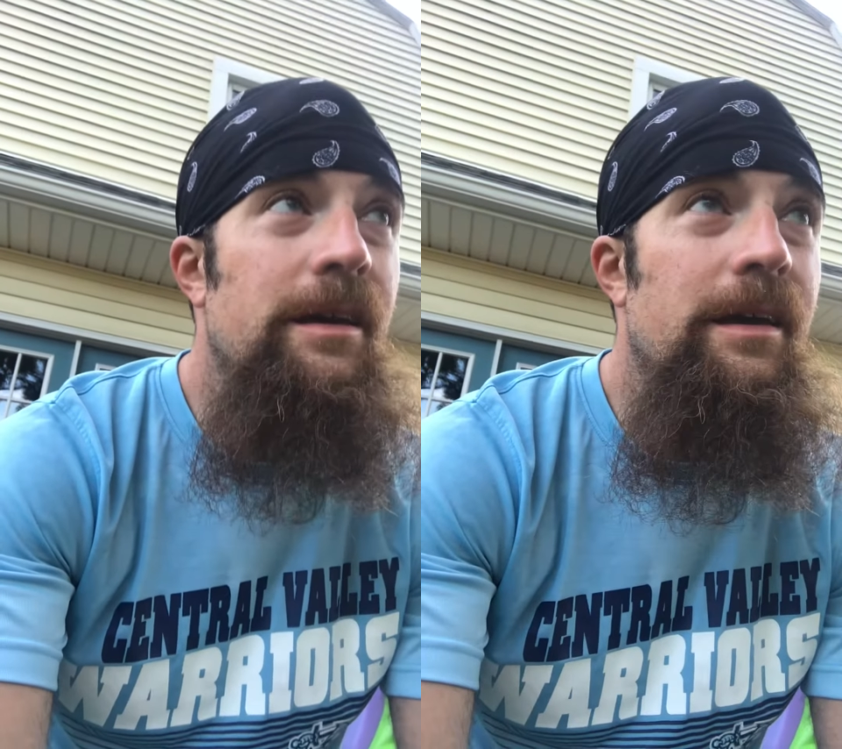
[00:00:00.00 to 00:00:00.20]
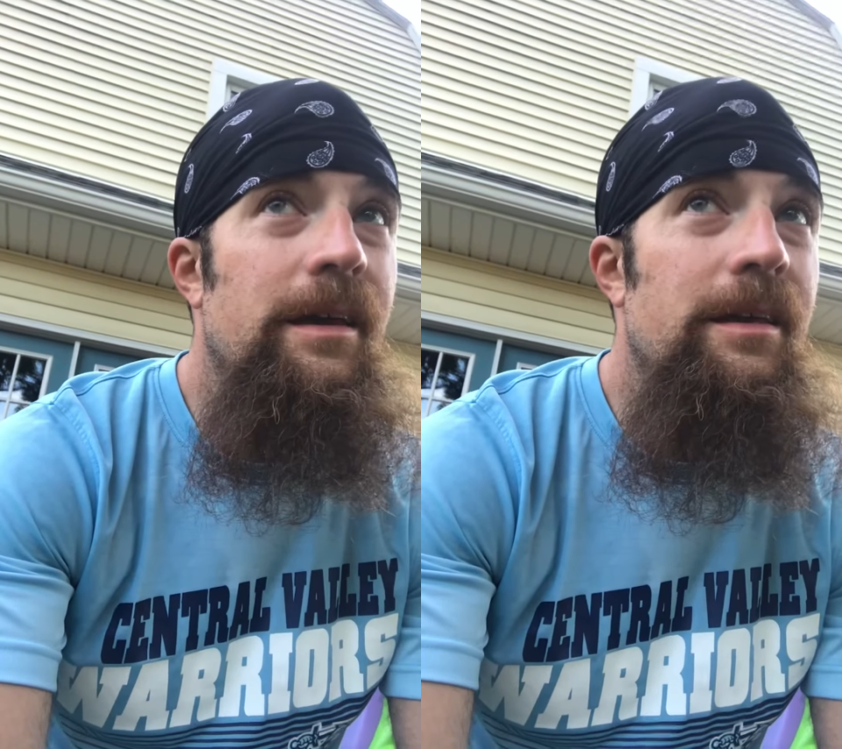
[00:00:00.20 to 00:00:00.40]

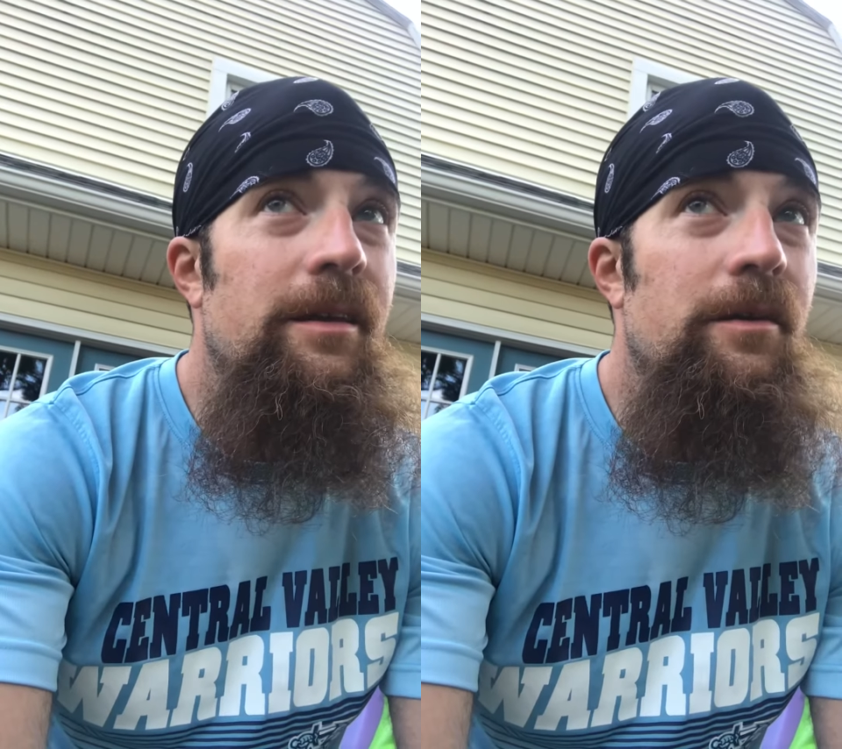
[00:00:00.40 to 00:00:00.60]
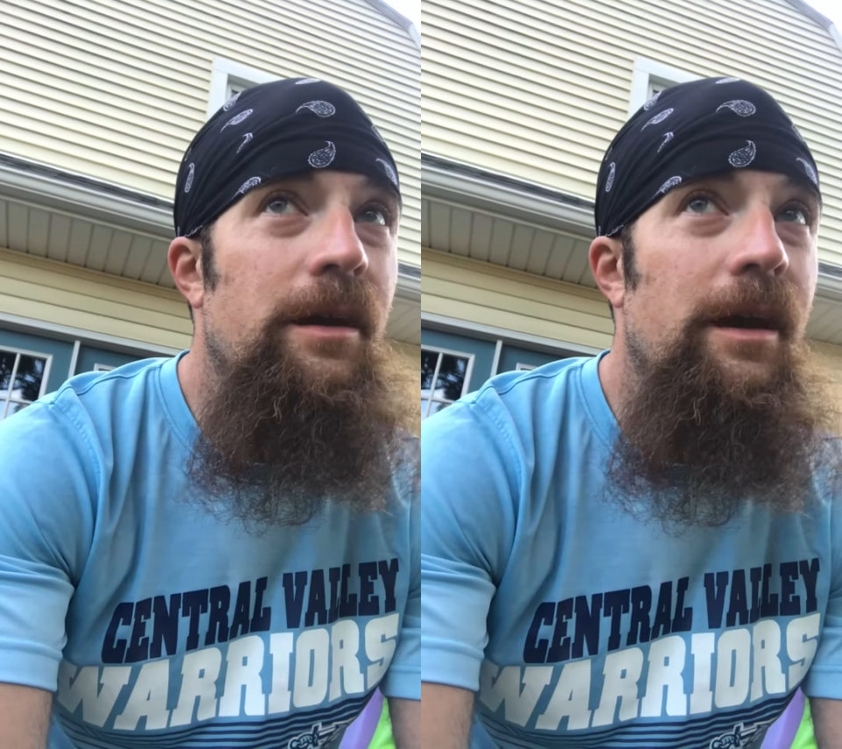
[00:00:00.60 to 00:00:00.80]
and I
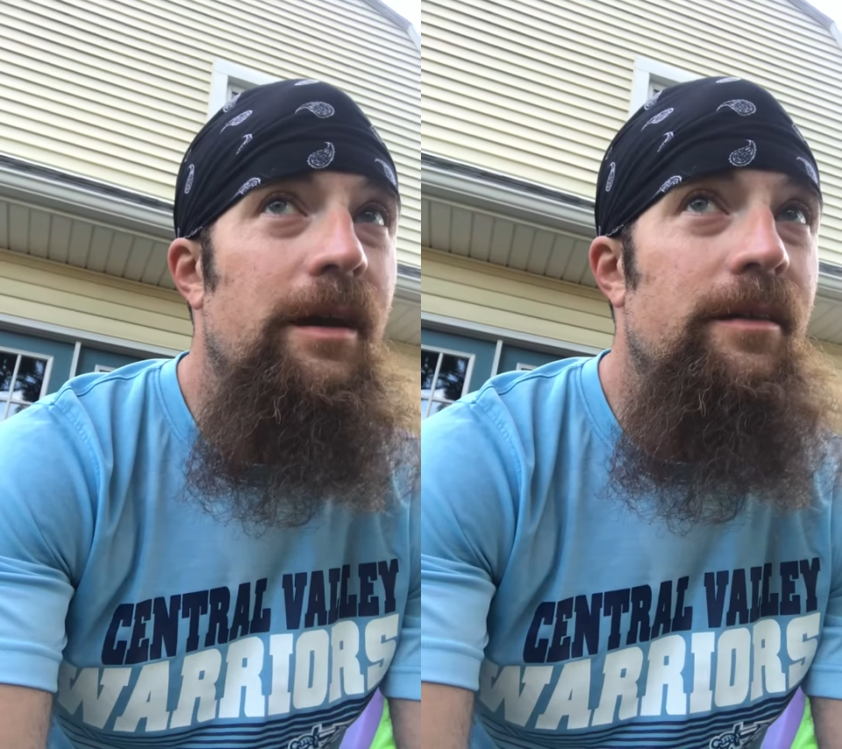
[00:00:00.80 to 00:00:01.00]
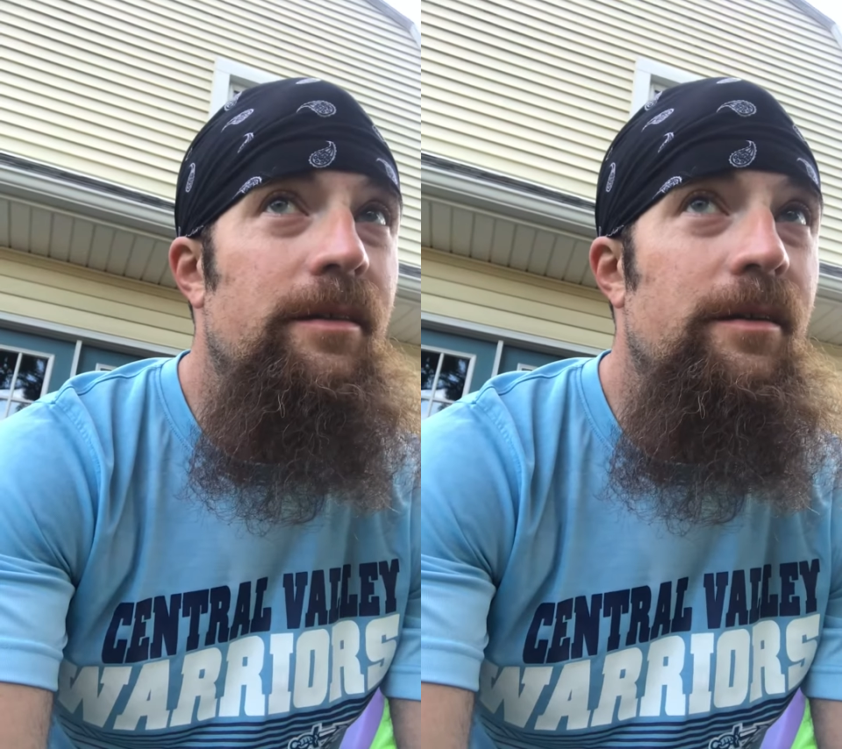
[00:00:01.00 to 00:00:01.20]
did
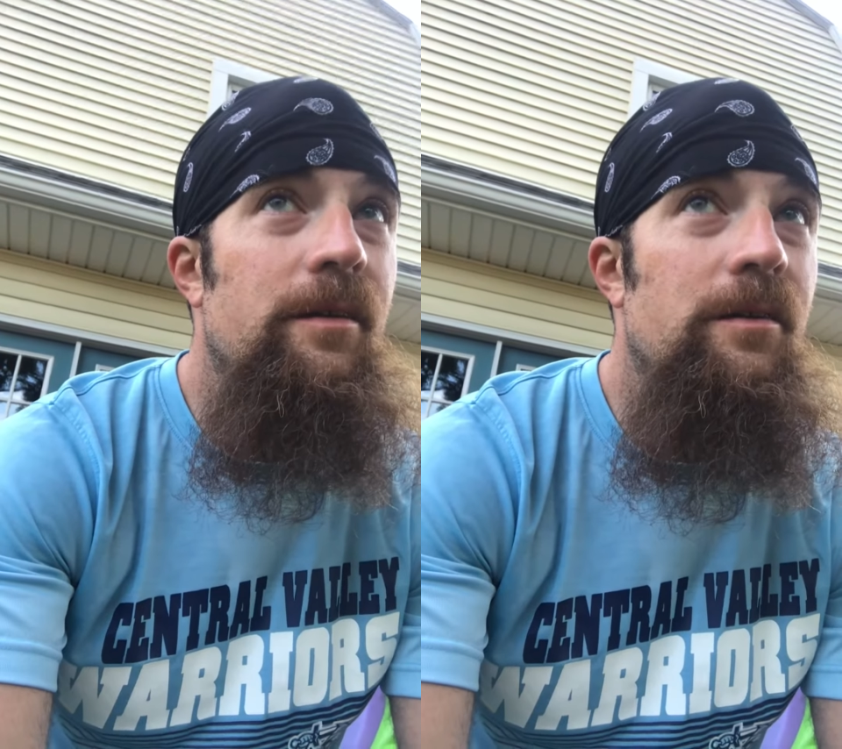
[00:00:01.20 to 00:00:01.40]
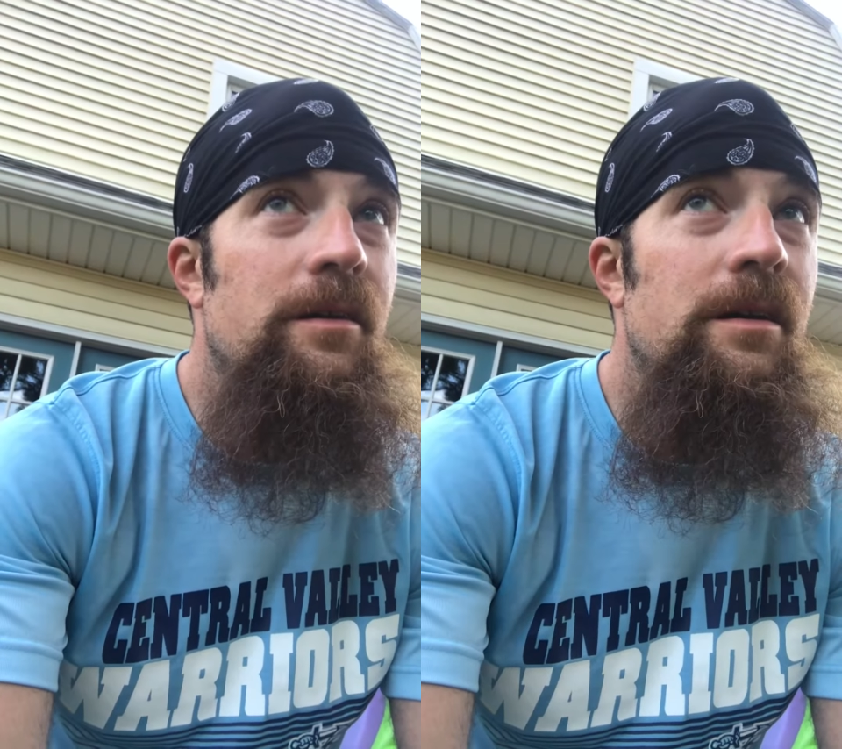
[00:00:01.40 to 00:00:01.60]
okay
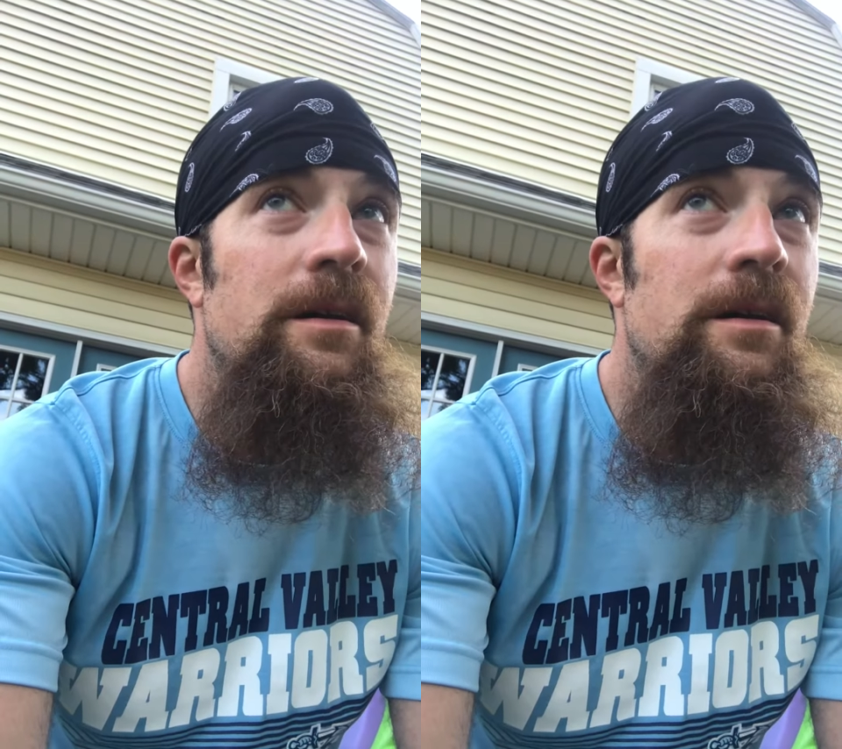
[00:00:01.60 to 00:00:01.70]
until